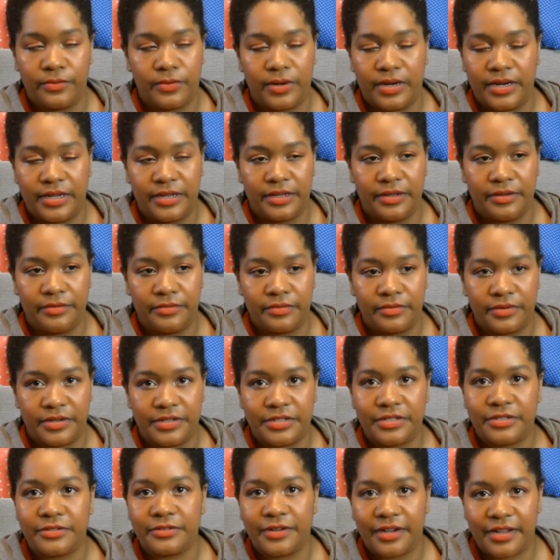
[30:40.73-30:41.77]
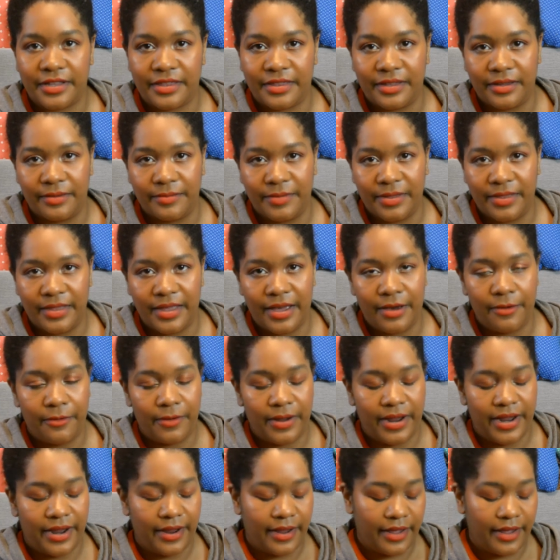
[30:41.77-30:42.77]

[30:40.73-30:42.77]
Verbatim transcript: want to restrict them in that way